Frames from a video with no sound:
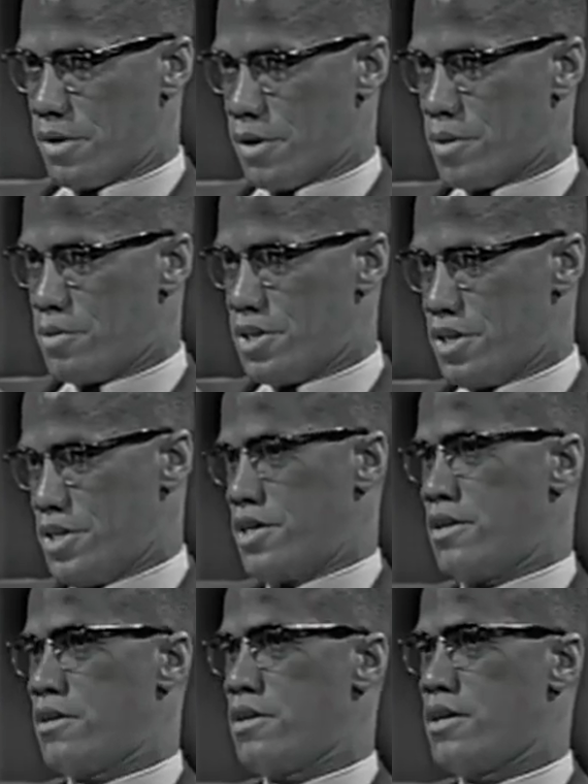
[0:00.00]
Herbert
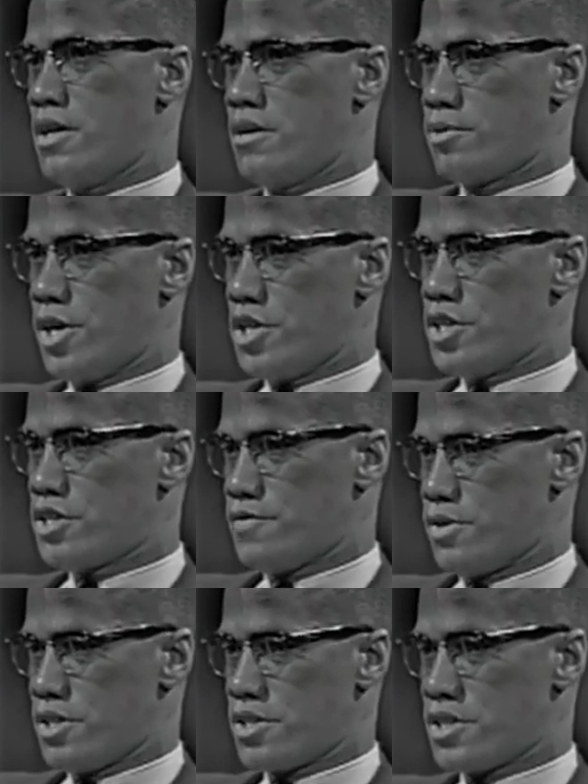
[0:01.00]
Hill brought his
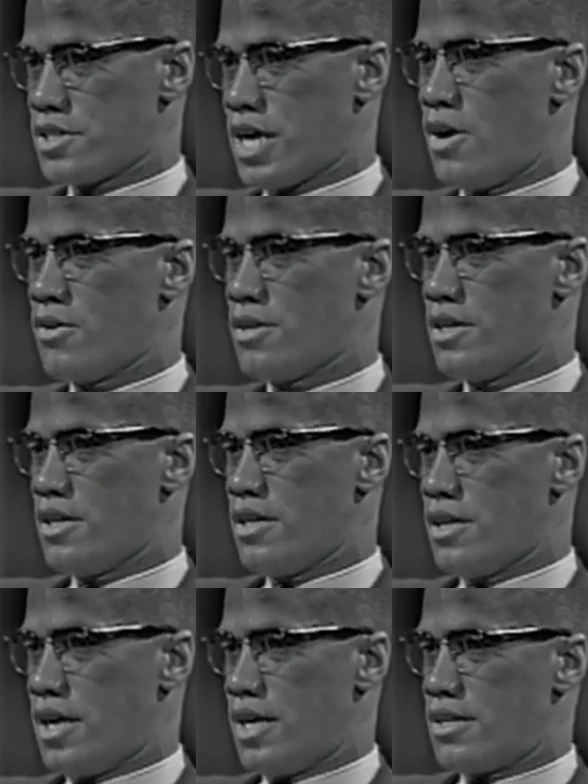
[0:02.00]
forces out
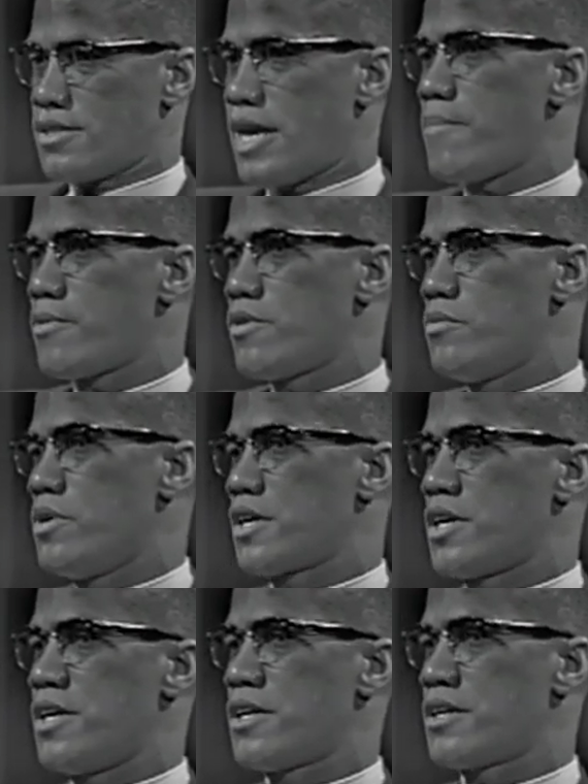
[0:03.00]
and stopped the
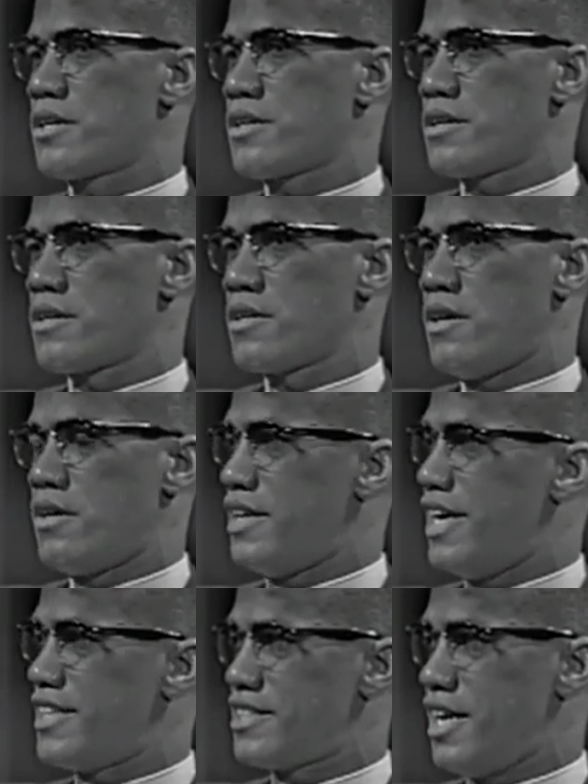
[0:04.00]
working on
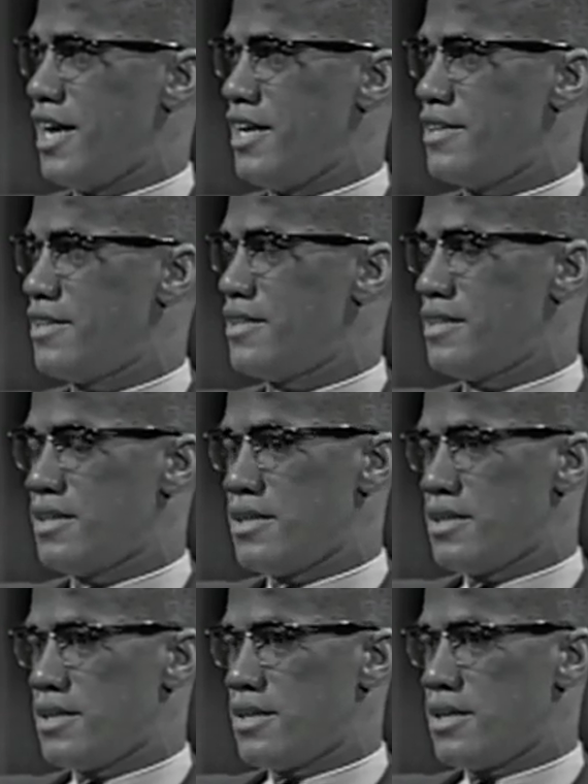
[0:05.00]
that site.
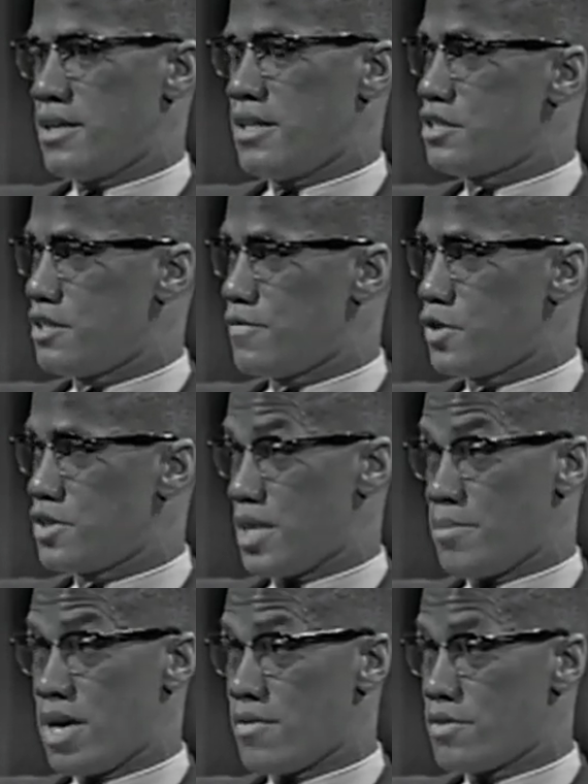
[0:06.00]
Uh, this is the first
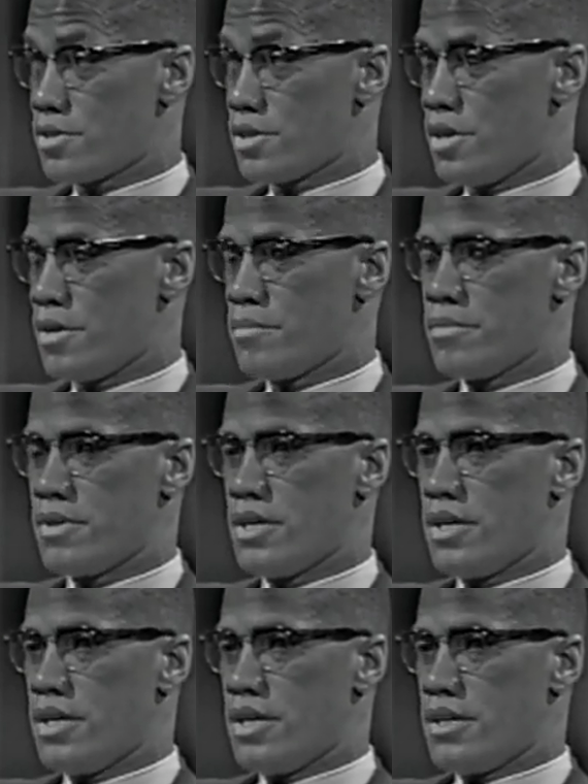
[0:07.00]
time I ever saw him.
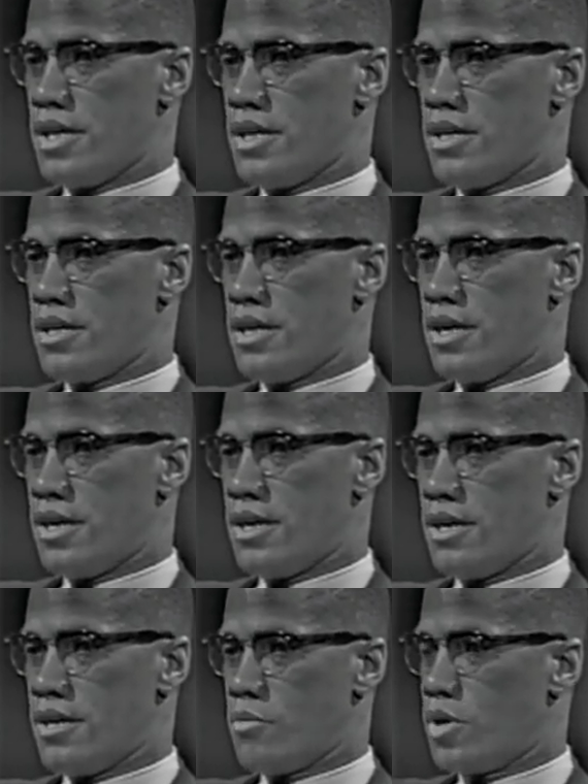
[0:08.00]
Then,
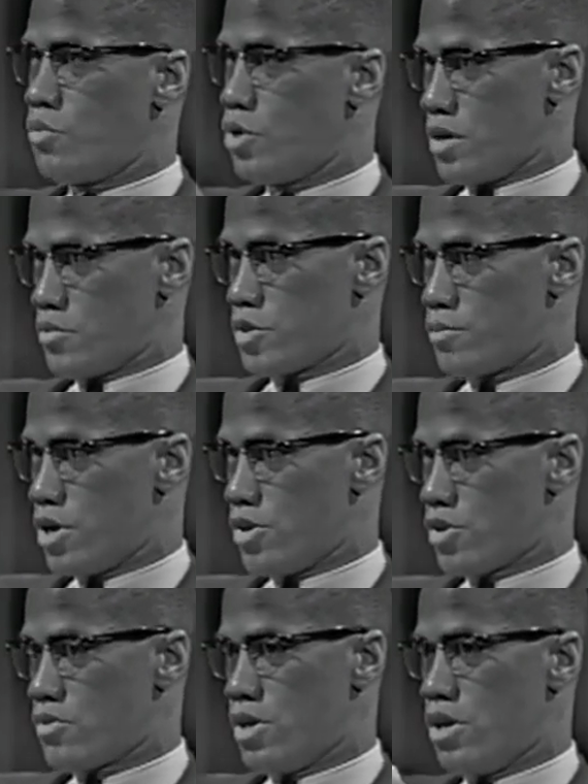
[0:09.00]
uh, when work was
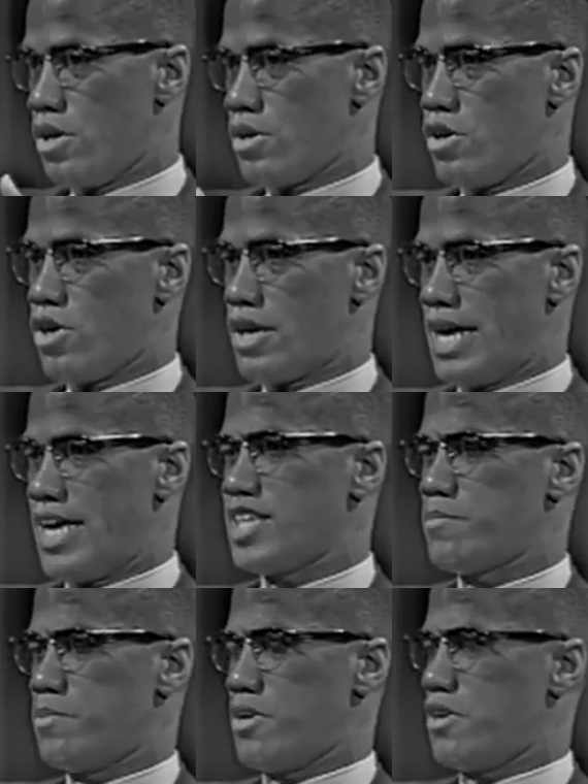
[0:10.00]
brought to a halt on a
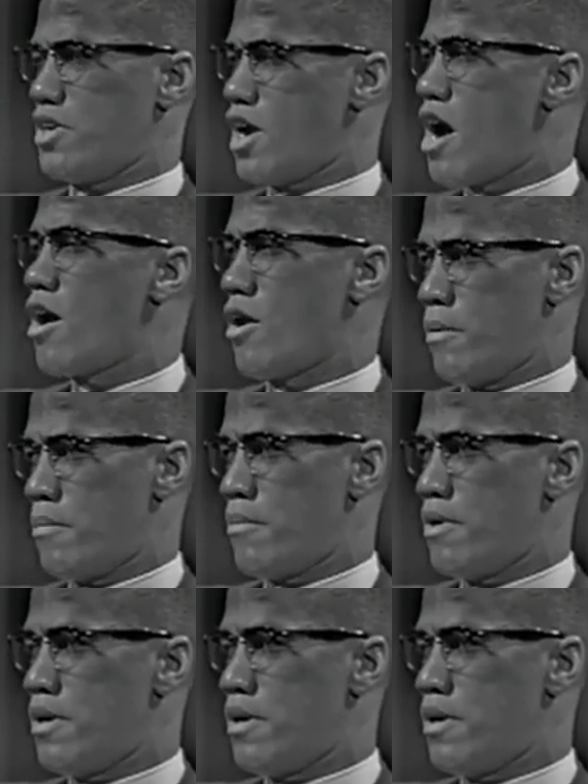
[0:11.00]
hospital in Harlem,